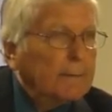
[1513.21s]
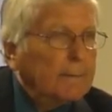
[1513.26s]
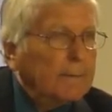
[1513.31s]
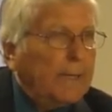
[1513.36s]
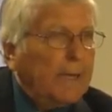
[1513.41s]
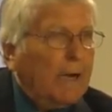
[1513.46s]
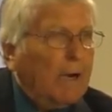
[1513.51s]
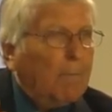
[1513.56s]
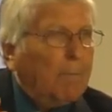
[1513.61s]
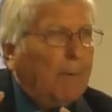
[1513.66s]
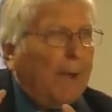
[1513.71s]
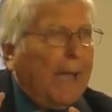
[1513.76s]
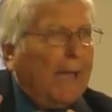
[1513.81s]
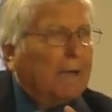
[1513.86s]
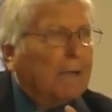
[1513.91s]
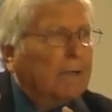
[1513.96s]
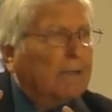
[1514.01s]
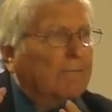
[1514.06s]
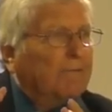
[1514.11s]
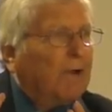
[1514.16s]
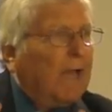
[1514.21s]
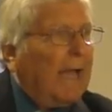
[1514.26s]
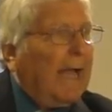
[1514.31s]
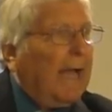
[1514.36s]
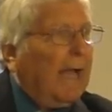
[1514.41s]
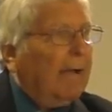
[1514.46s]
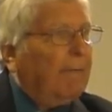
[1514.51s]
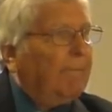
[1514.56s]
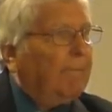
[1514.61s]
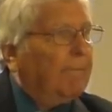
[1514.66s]
their pattern of
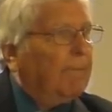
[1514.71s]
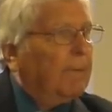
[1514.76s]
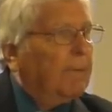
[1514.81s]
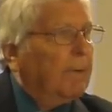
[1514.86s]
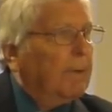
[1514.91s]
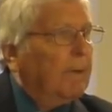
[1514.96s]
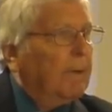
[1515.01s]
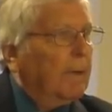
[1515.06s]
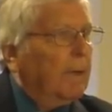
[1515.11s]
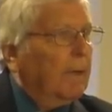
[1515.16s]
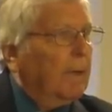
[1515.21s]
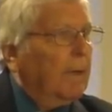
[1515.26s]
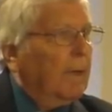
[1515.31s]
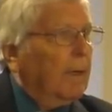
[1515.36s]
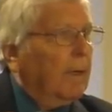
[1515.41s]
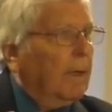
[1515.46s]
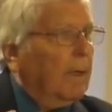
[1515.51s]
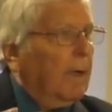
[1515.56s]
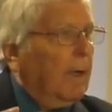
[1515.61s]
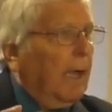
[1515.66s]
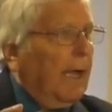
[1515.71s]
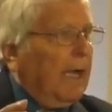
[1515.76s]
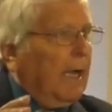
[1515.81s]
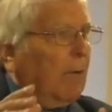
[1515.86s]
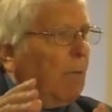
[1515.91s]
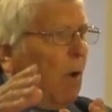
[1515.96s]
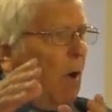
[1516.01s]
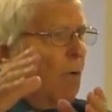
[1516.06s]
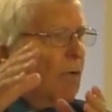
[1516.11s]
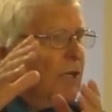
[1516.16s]
life and
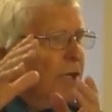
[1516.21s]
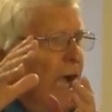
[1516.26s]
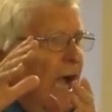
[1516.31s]
they want